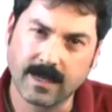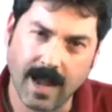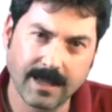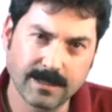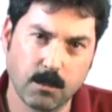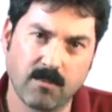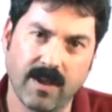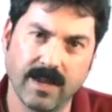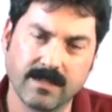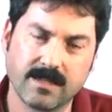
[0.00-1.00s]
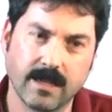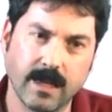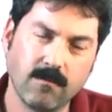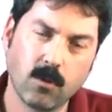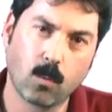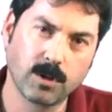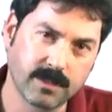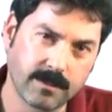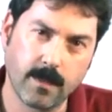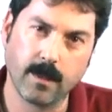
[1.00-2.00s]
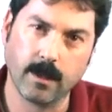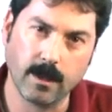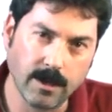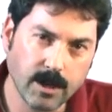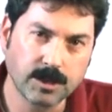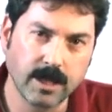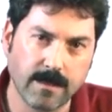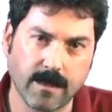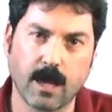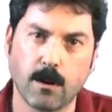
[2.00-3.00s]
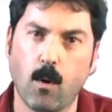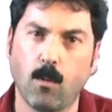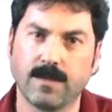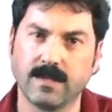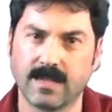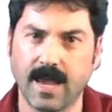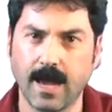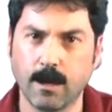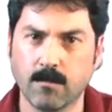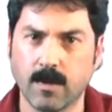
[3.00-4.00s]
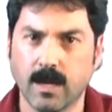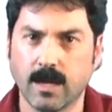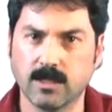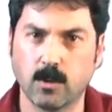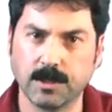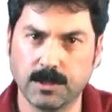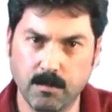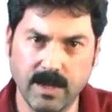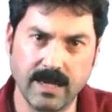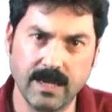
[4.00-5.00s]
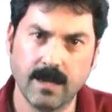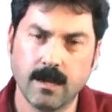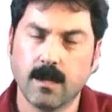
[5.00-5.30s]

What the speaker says: concept phase, even though we're just initially thinking about what this game is going to be,